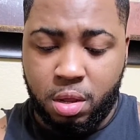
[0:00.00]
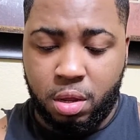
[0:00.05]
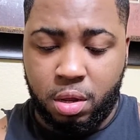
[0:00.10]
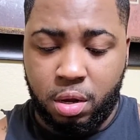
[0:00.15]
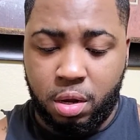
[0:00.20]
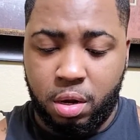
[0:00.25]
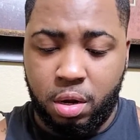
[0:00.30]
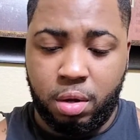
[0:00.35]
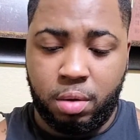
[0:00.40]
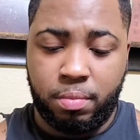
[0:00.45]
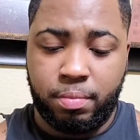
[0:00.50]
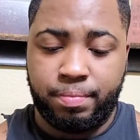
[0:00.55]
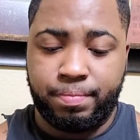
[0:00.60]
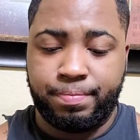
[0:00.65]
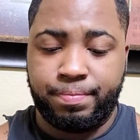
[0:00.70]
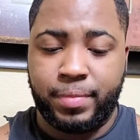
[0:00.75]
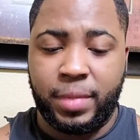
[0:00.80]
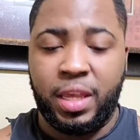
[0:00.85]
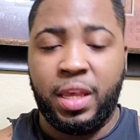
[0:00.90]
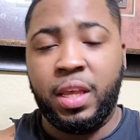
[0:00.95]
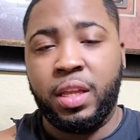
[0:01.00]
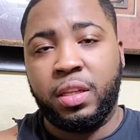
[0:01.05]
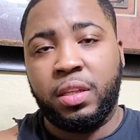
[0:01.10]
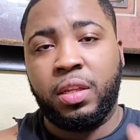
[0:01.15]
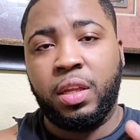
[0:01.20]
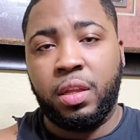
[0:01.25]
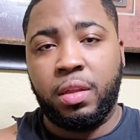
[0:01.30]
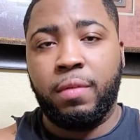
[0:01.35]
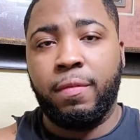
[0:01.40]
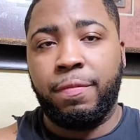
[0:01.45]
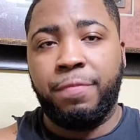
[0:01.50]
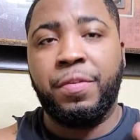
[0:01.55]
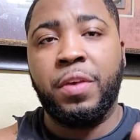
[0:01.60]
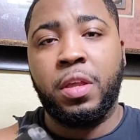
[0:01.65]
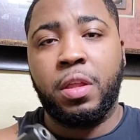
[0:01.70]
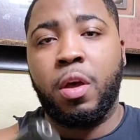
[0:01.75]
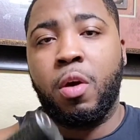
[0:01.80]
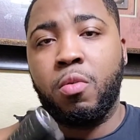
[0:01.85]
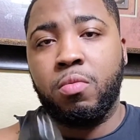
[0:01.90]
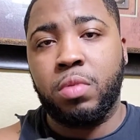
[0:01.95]
It didn't
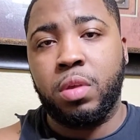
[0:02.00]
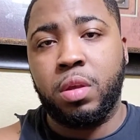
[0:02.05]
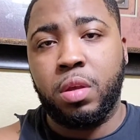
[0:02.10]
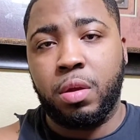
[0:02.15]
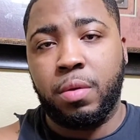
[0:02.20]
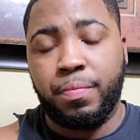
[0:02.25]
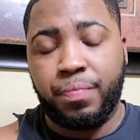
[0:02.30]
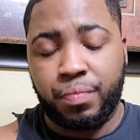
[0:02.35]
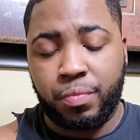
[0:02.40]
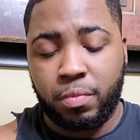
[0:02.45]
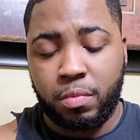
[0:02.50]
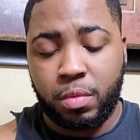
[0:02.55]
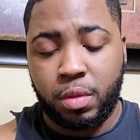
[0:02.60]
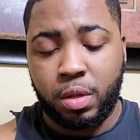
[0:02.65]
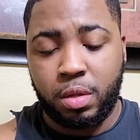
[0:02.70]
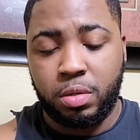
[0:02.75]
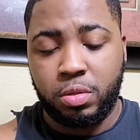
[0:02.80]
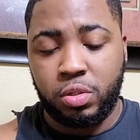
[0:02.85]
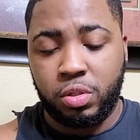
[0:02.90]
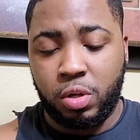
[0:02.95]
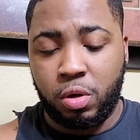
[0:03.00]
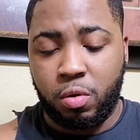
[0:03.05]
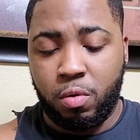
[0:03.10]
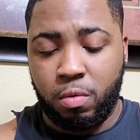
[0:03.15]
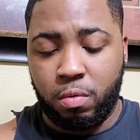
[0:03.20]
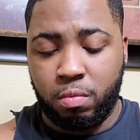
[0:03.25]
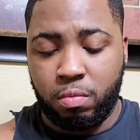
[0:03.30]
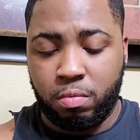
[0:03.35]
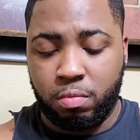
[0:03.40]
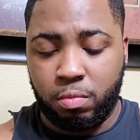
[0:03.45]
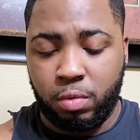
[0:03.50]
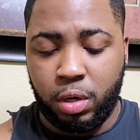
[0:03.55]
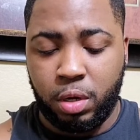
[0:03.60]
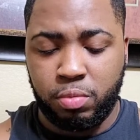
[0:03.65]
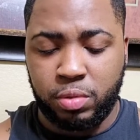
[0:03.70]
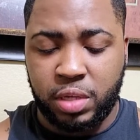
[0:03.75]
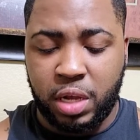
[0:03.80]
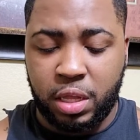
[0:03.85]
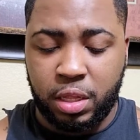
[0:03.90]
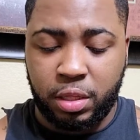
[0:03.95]
fit on here, so it
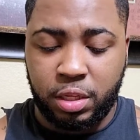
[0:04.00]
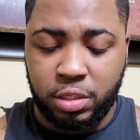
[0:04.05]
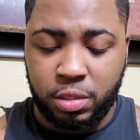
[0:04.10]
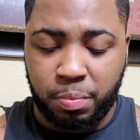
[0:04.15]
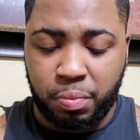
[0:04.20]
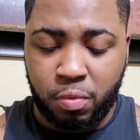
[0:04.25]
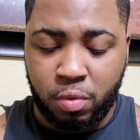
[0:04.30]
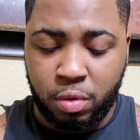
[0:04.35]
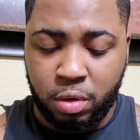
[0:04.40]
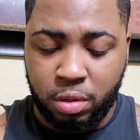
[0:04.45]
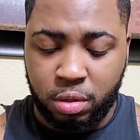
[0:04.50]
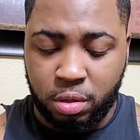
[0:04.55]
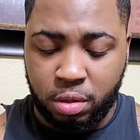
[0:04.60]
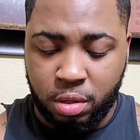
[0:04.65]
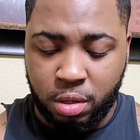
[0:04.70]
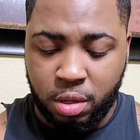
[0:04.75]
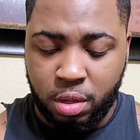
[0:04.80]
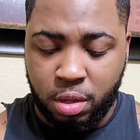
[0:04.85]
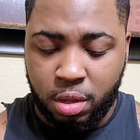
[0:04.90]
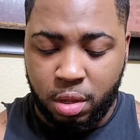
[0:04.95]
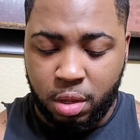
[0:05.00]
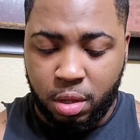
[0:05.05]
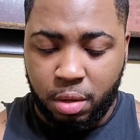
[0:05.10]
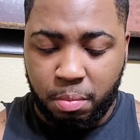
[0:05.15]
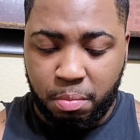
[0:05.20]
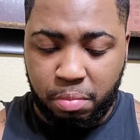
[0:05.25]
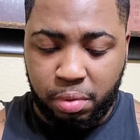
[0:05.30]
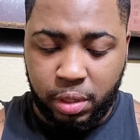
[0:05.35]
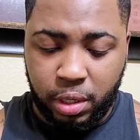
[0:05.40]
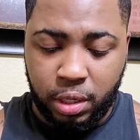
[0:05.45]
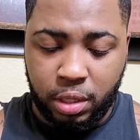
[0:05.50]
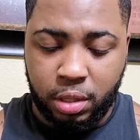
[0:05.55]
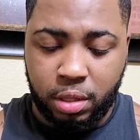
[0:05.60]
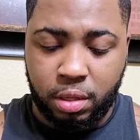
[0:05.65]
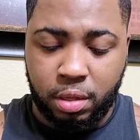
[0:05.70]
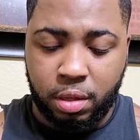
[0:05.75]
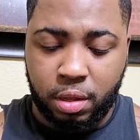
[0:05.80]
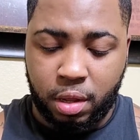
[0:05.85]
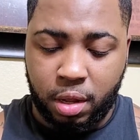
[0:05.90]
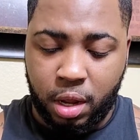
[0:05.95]
was kind of disappointing, but
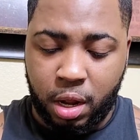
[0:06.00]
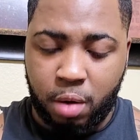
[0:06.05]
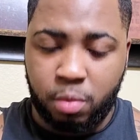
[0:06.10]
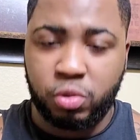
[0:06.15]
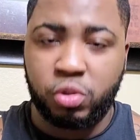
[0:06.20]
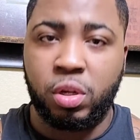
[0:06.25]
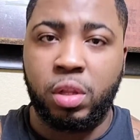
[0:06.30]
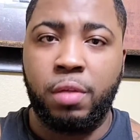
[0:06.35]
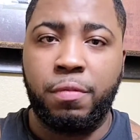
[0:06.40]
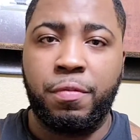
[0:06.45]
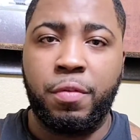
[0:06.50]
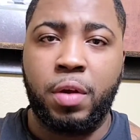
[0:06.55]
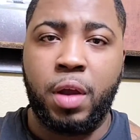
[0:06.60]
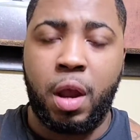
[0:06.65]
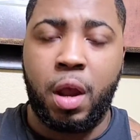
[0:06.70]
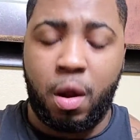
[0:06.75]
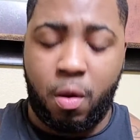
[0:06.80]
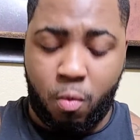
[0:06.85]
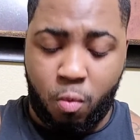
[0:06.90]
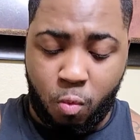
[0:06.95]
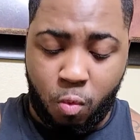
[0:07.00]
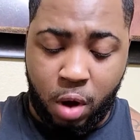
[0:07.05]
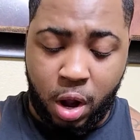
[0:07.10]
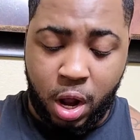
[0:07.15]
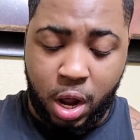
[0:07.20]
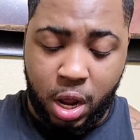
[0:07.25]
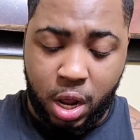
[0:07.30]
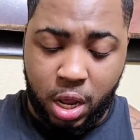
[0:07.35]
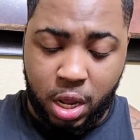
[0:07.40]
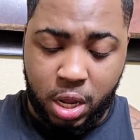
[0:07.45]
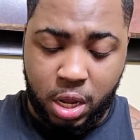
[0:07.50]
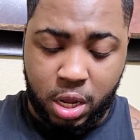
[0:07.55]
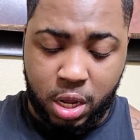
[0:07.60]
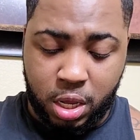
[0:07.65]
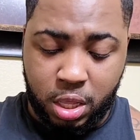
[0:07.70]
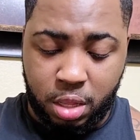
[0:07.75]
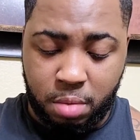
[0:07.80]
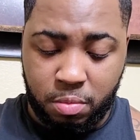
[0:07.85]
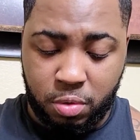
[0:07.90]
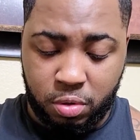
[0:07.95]
I was trying to figure out why,
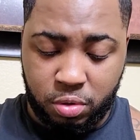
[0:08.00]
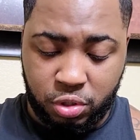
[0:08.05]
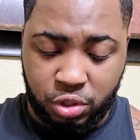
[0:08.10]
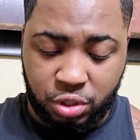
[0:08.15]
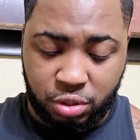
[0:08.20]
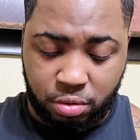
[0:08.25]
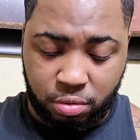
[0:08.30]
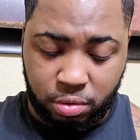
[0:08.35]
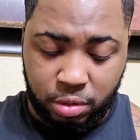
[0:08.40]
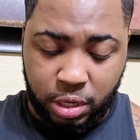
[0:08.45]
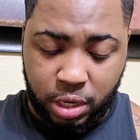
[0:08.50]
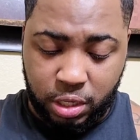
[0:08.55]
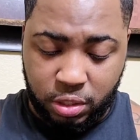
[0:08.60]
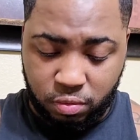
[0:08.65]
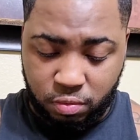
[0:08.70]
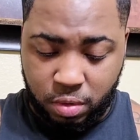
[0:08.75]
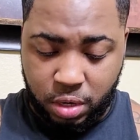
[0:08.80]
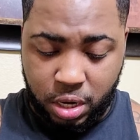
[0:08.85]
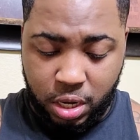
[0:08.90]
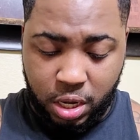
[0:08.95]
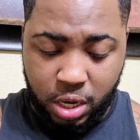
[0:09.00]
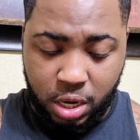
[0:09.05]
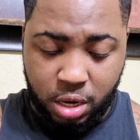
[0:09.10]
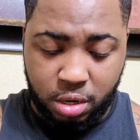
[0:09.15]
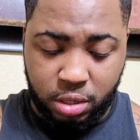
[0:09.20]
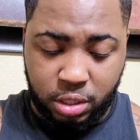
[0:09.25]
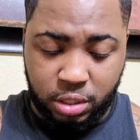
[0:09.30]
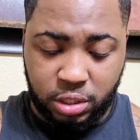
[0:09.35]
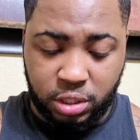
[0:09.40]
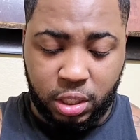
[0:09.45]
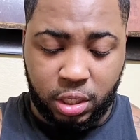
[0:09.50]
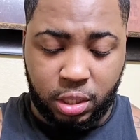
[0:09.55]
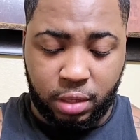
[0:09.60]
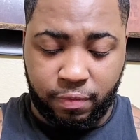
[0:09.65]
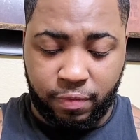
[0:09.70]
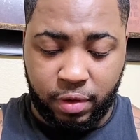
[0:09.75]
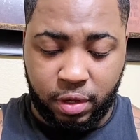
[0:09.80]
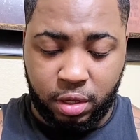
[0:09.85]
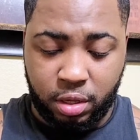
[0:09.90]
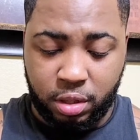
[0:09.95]
and I'm going to show you guys why here in a second if
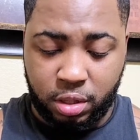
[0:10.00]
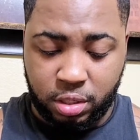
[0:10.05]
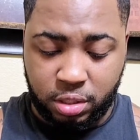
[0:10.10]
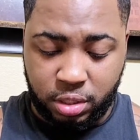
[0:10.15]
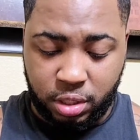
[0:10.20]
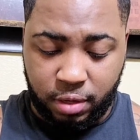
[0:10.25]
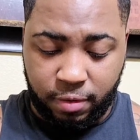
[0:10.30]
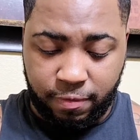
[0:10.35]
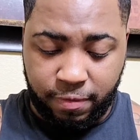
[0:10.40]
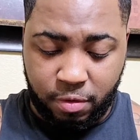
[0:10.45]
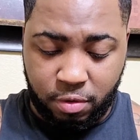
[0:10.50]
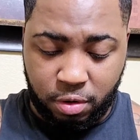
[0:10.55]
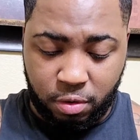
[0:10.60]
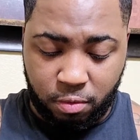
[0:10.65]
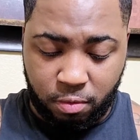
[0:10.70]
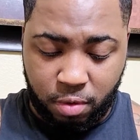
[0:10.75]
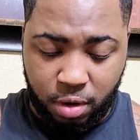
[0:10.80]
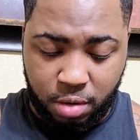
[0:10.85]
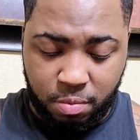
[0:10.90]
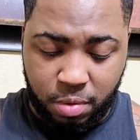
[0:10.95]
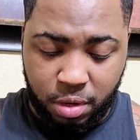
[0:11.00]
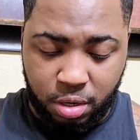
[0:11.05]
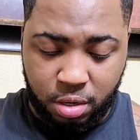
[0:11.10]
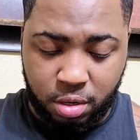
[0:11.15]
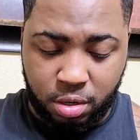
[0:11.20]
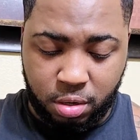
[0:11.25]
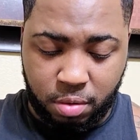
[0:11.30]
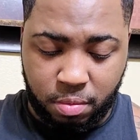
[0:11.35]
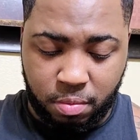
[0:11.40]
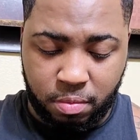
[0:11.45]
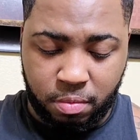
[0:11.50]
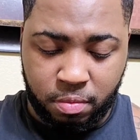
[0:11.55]
I can get this thing folded right back up.